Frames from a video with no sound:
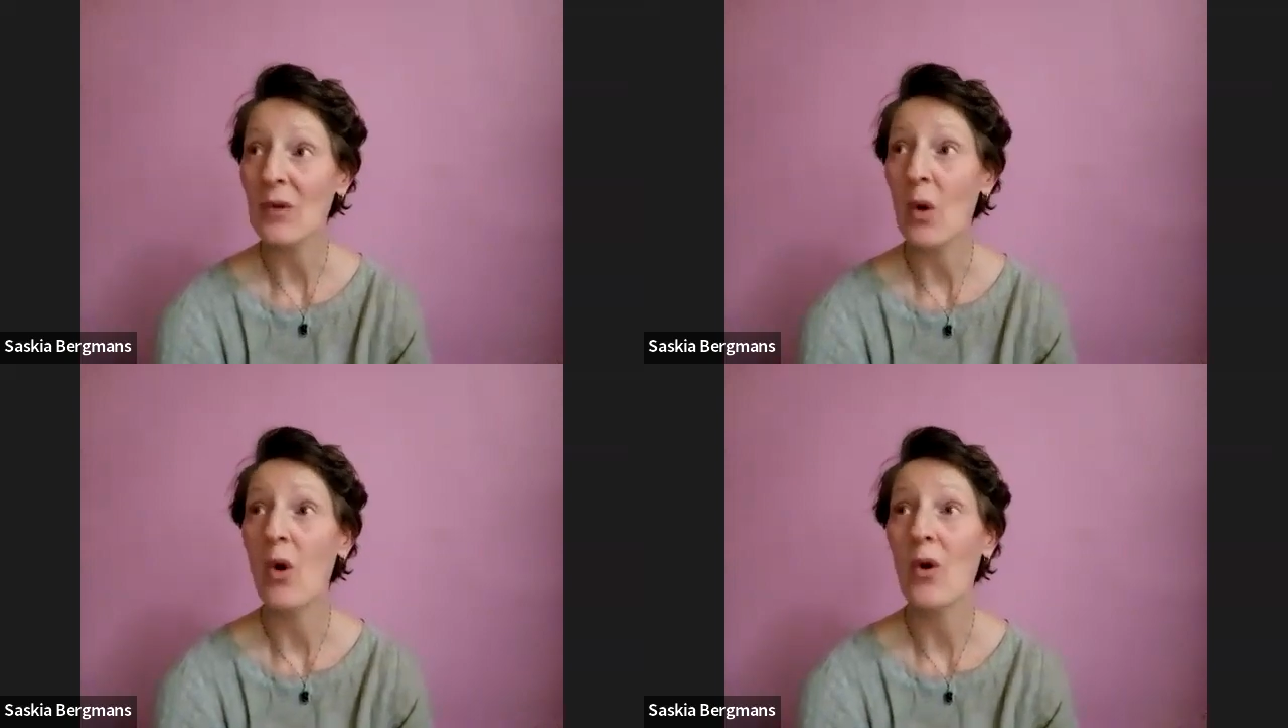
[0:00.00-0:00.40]

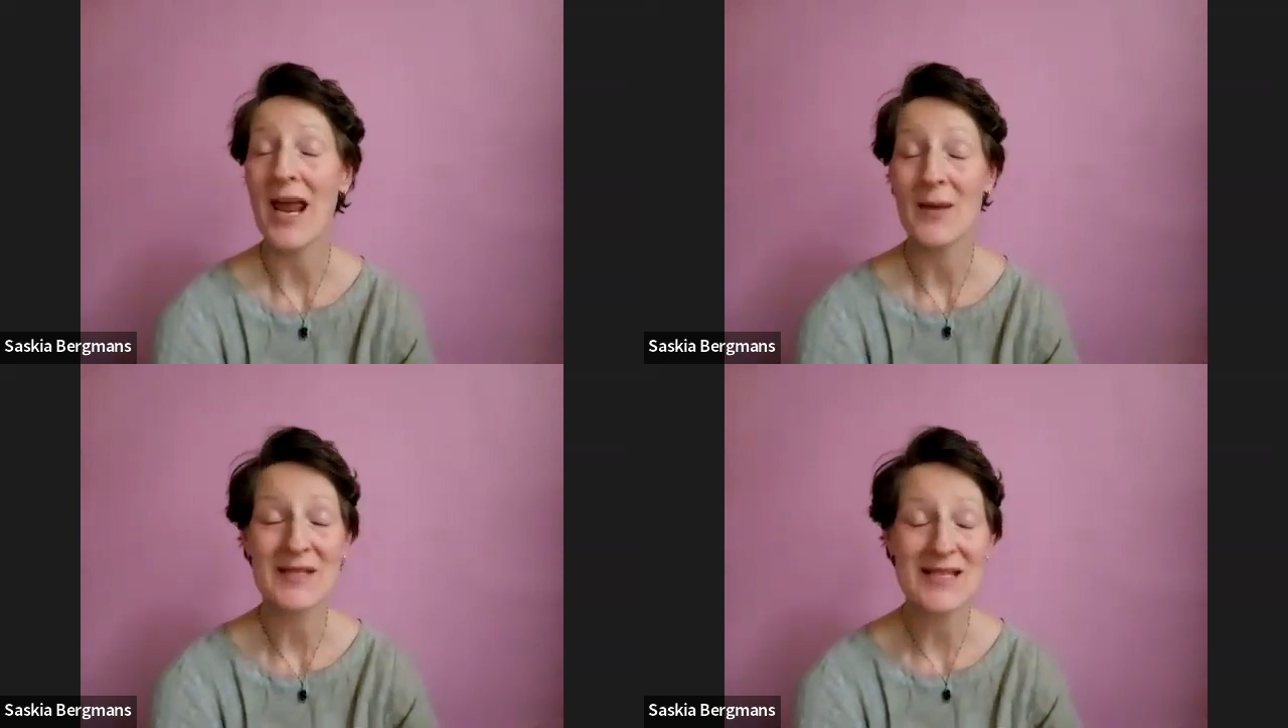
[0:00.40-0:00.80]
or I
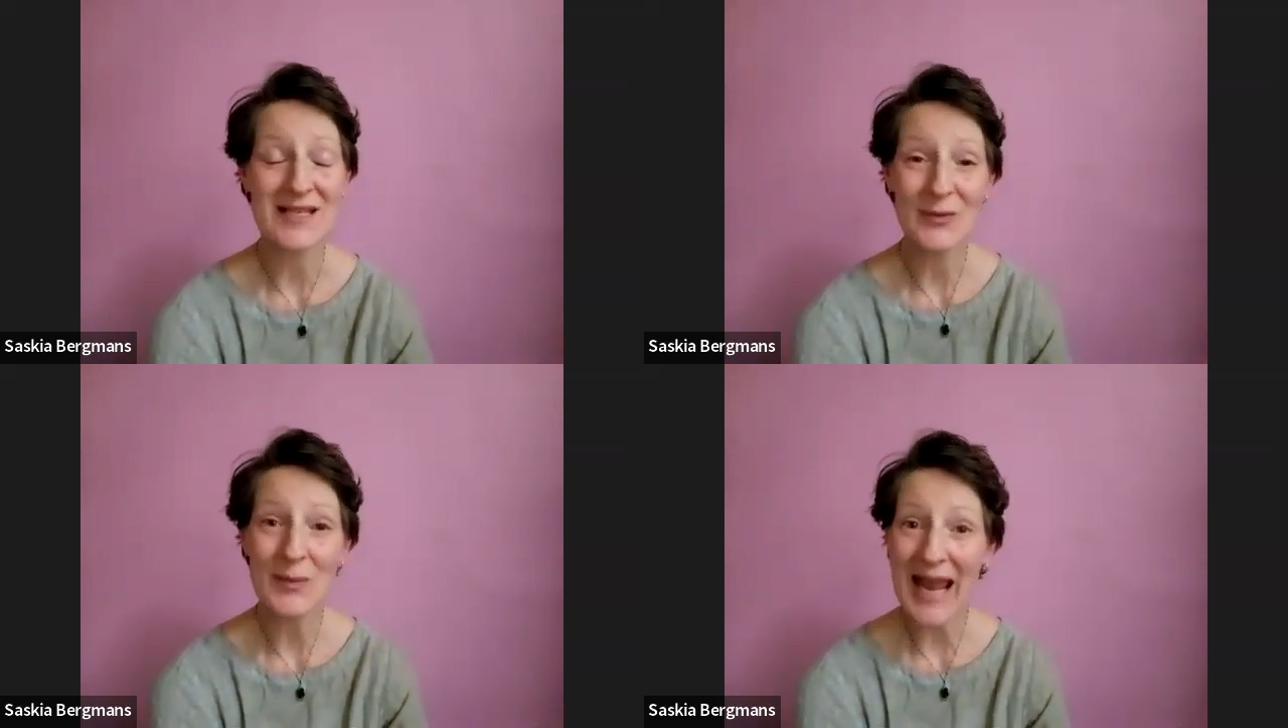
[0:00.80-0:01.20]
am
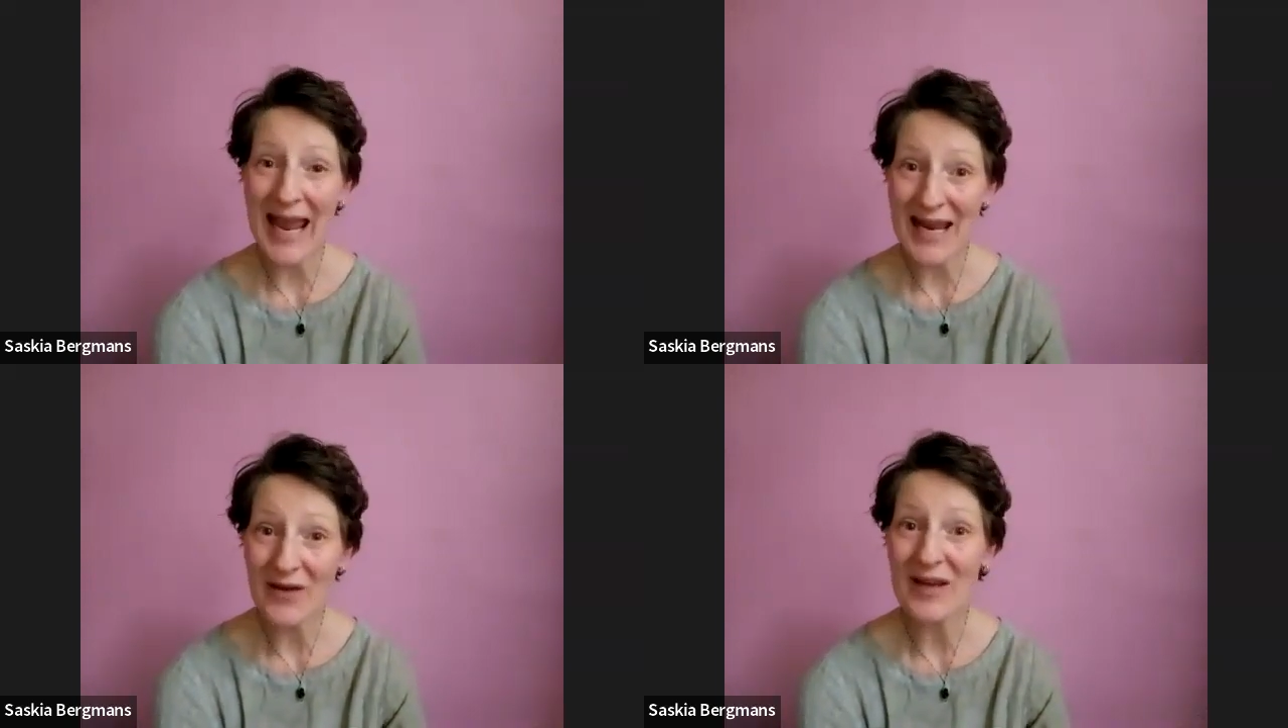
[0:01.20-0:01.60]
still
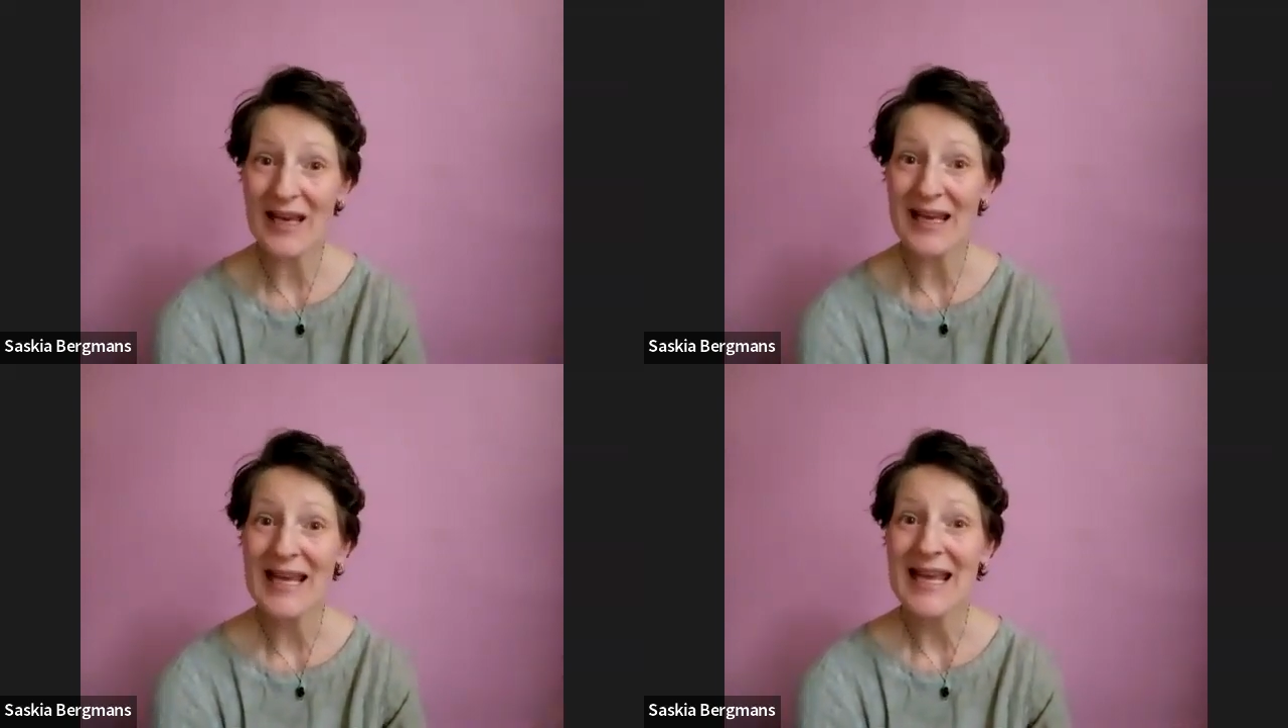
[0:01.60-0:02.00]

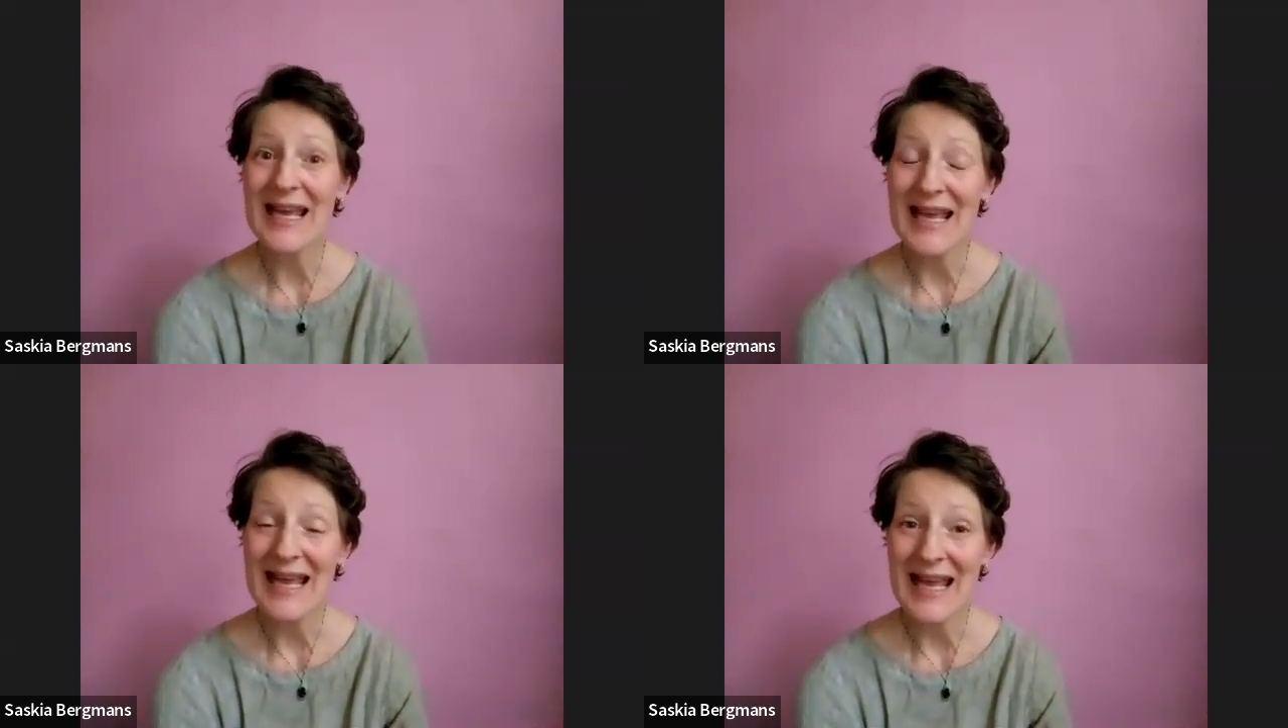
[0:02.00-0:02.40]
behaving
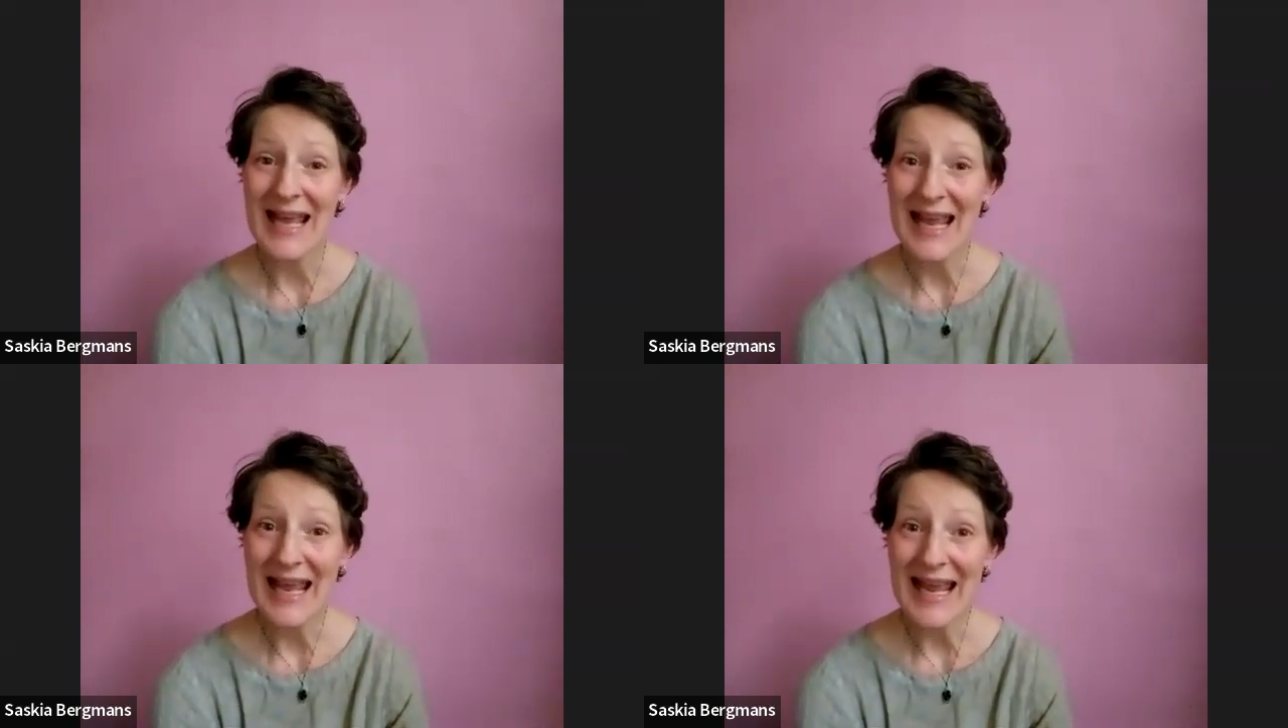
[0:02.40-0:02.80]

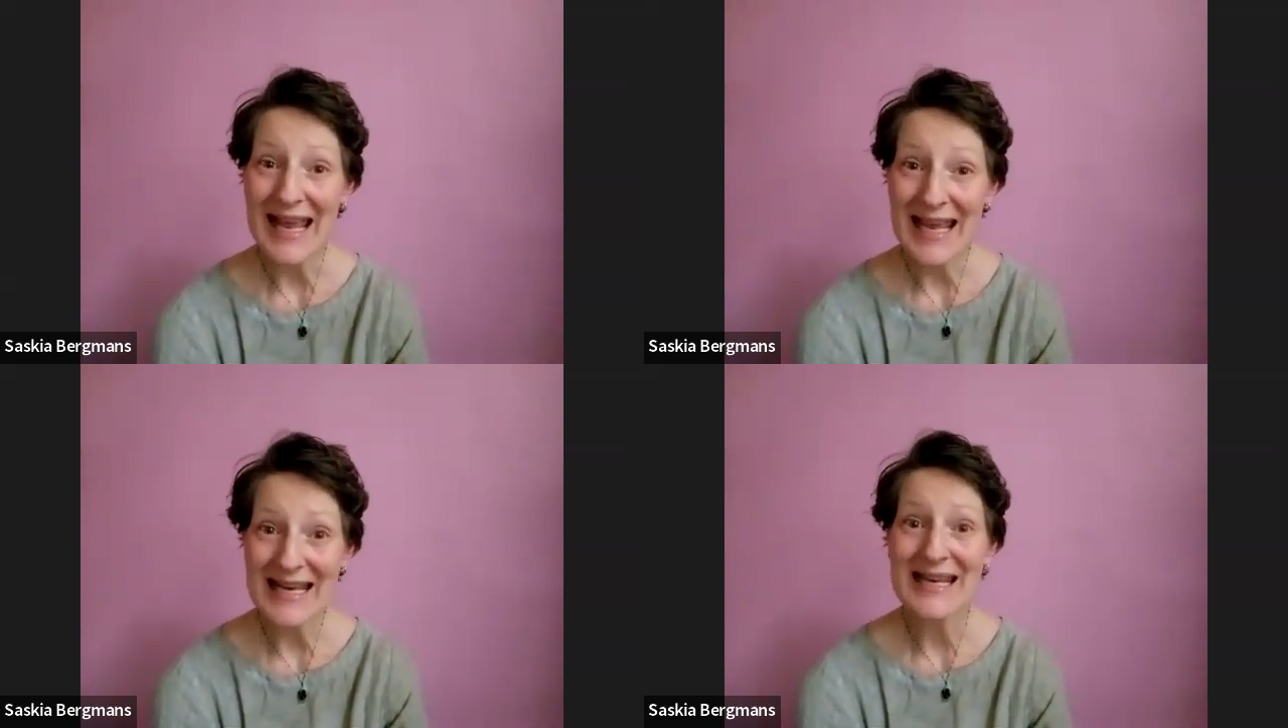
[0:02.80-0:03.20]

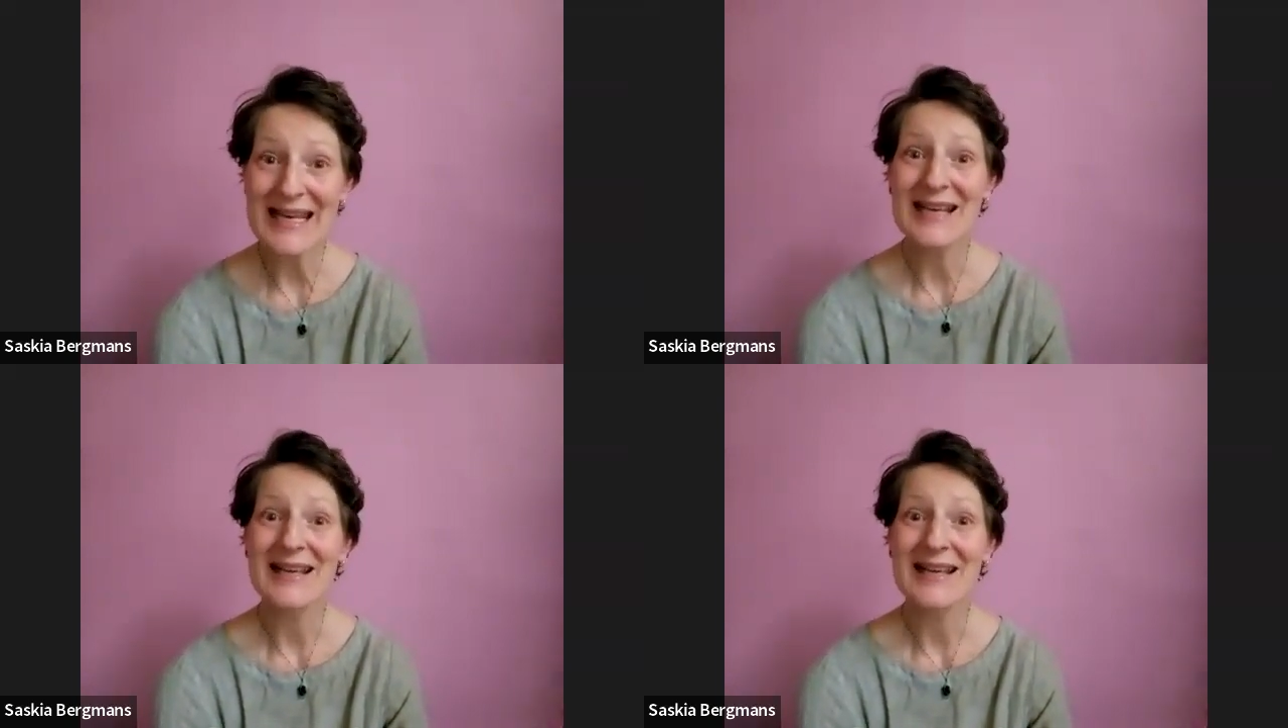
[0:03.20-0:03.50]
in